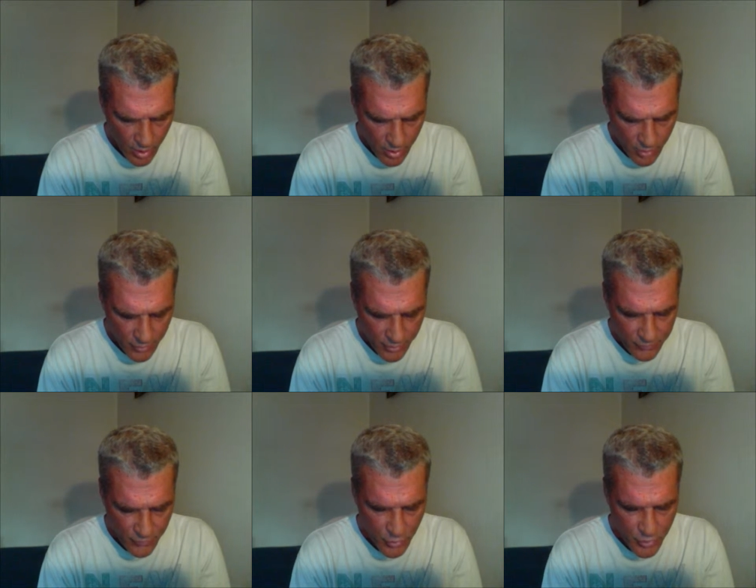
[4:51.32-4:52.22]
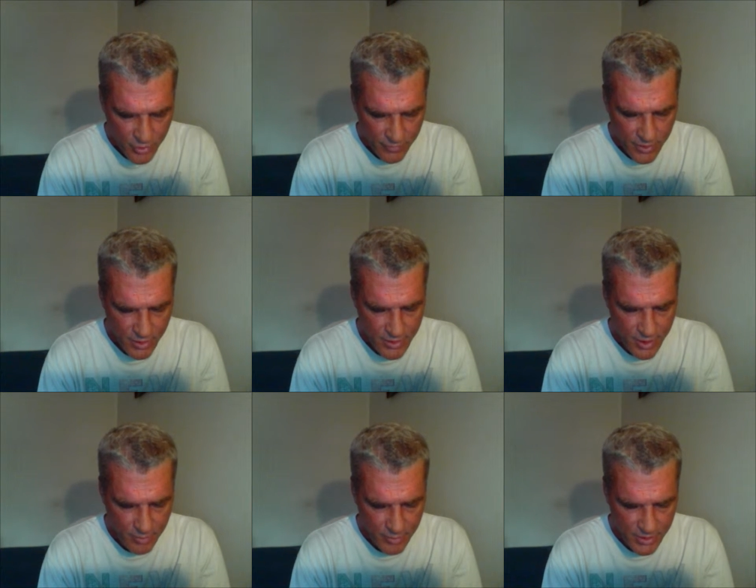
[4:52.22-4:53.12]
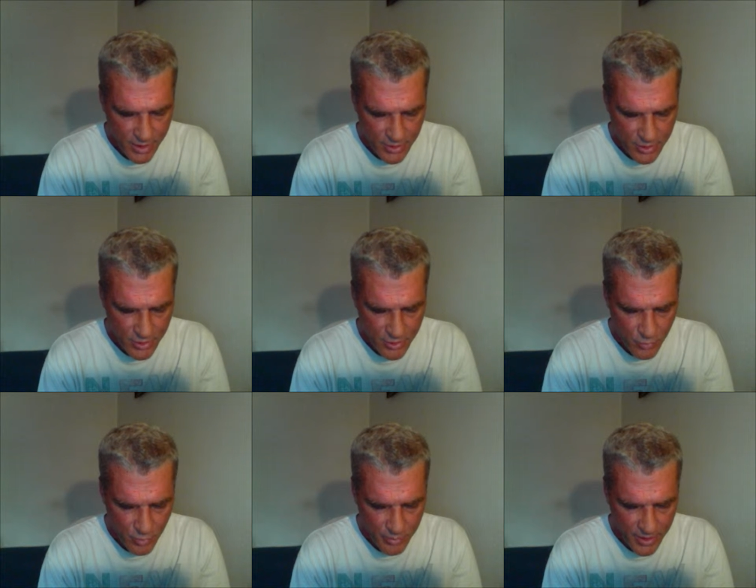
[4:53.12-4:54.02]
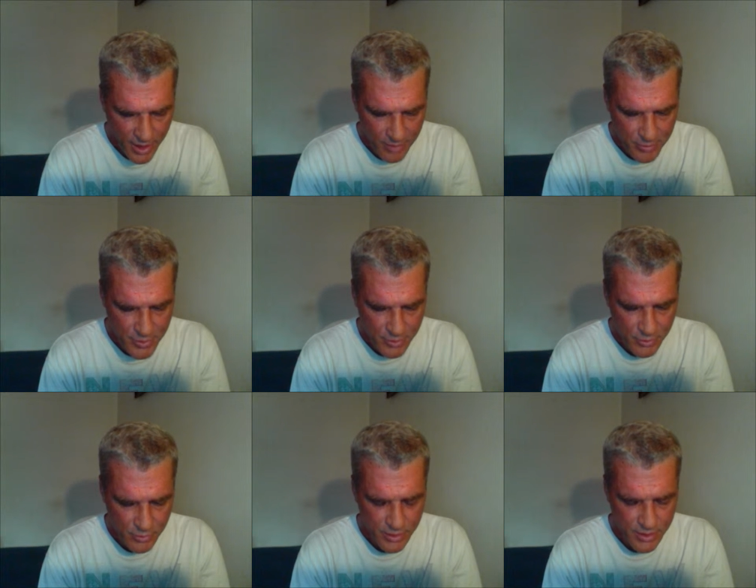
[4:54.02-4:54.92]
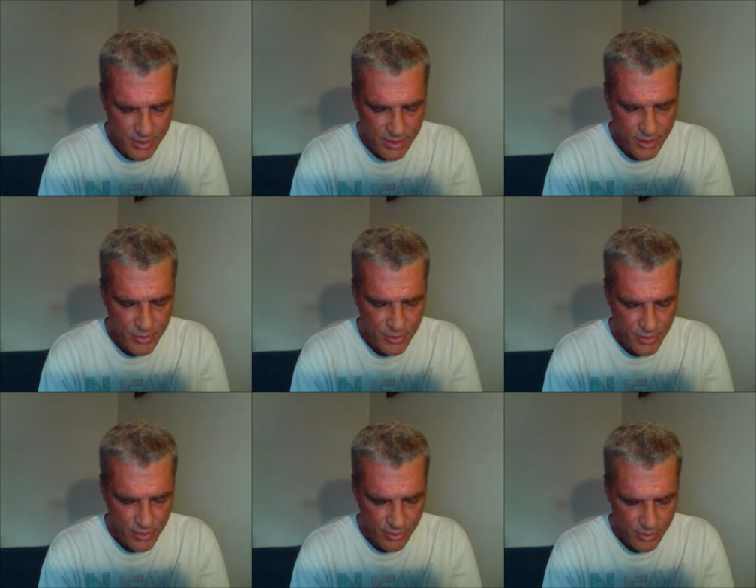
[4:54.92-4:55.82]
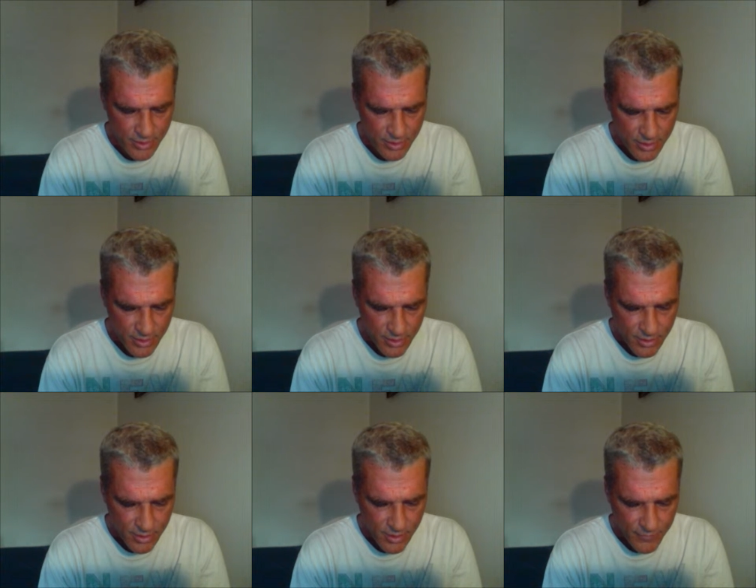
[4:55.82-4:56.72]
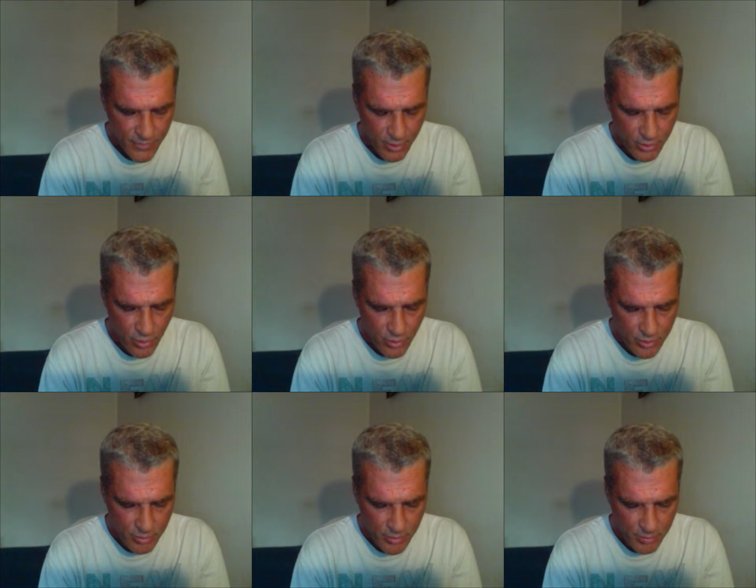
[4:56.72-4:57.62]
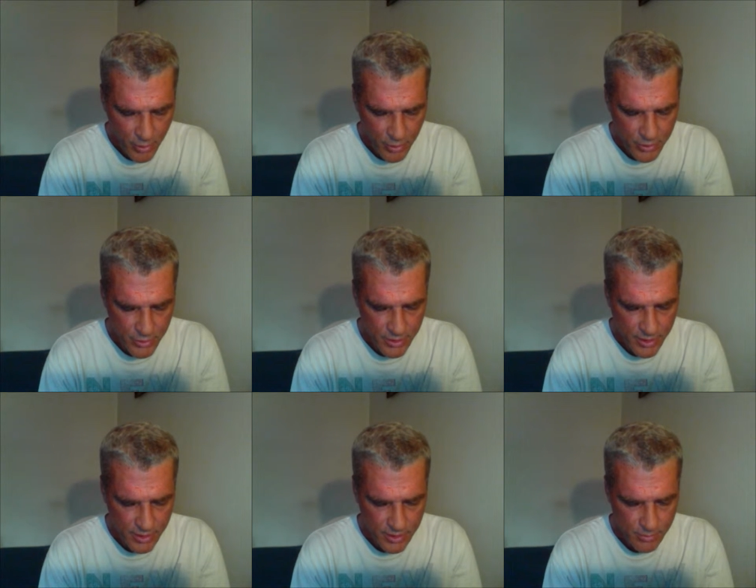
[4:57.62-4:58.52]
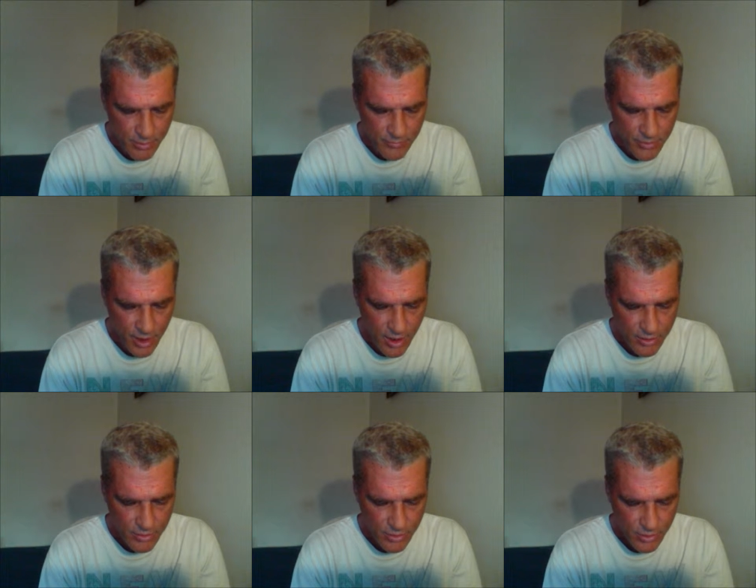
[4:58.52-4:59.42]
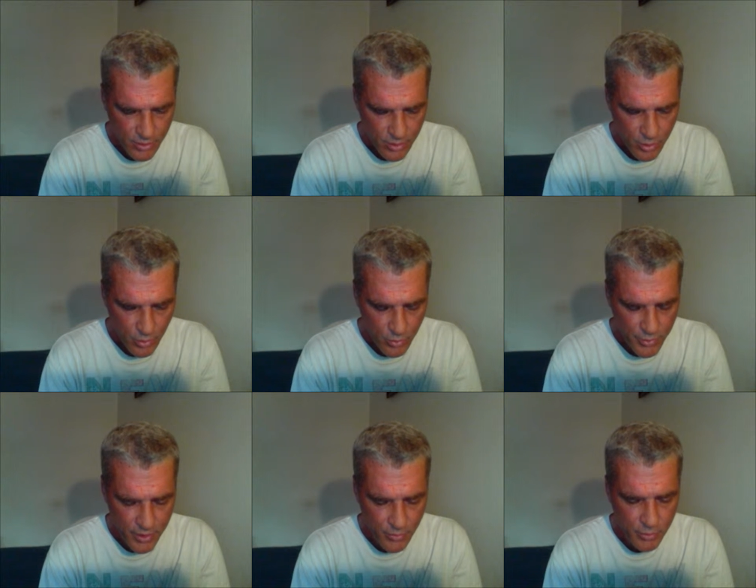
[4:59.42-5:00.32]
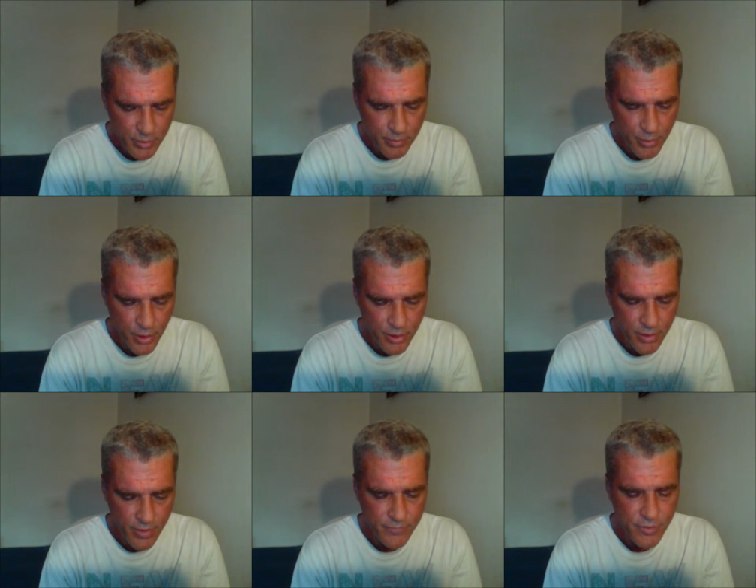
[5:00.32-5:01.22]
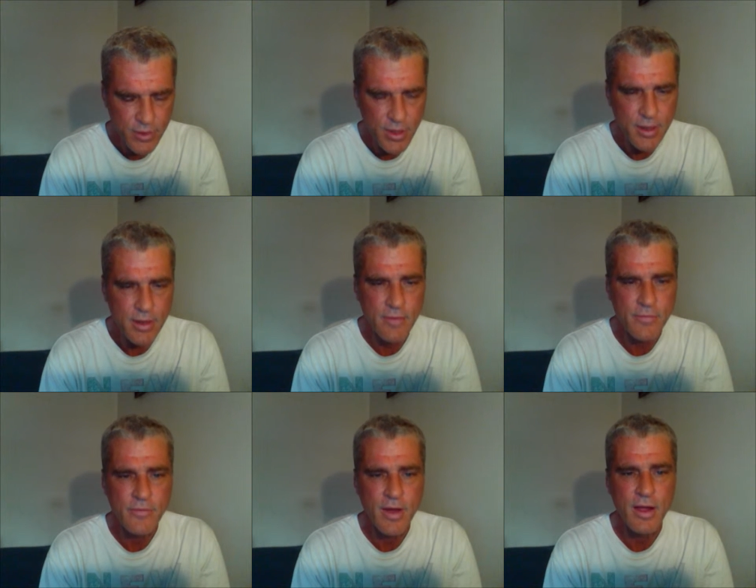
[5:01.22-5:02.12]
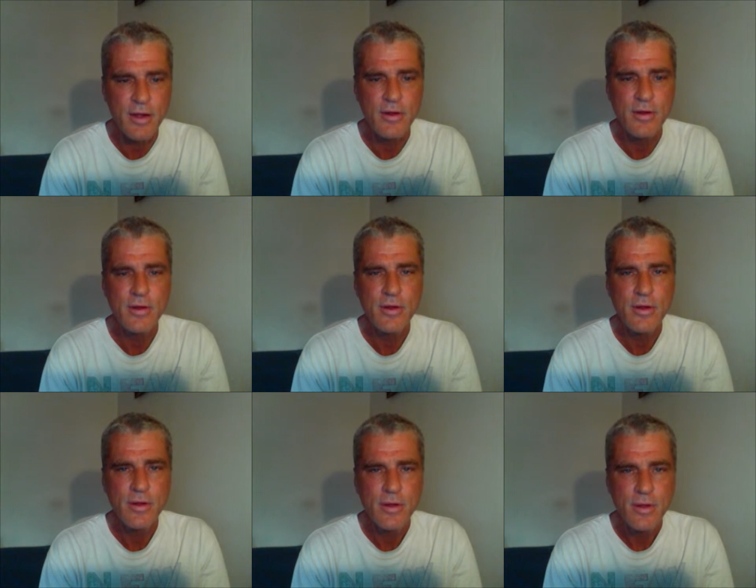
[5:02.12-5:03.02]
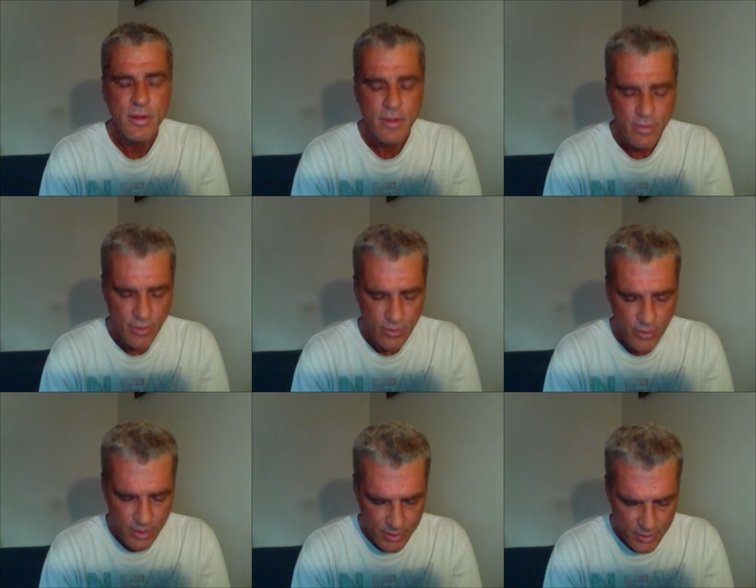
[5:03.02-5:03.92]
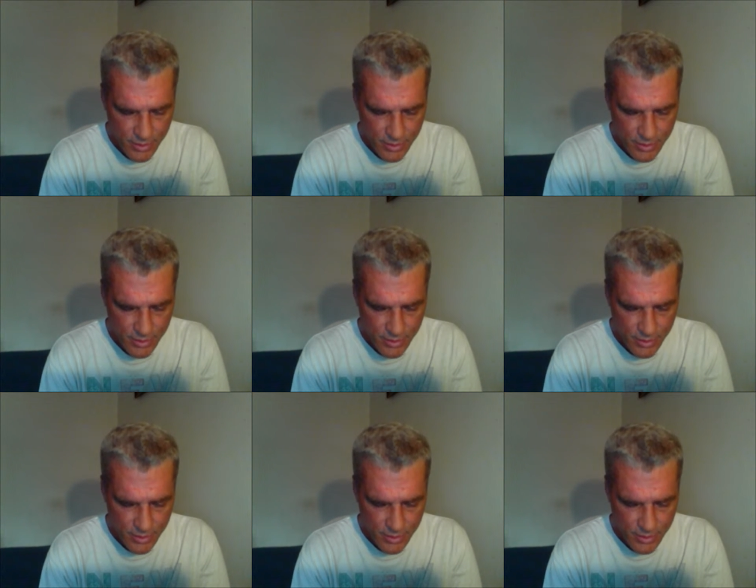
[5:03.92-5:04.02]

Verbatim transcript: The conversion of the Islamic nations will be absolutely necessary if they are going to be part of the kingdom of God, or they will be part of the lake of fire. There is,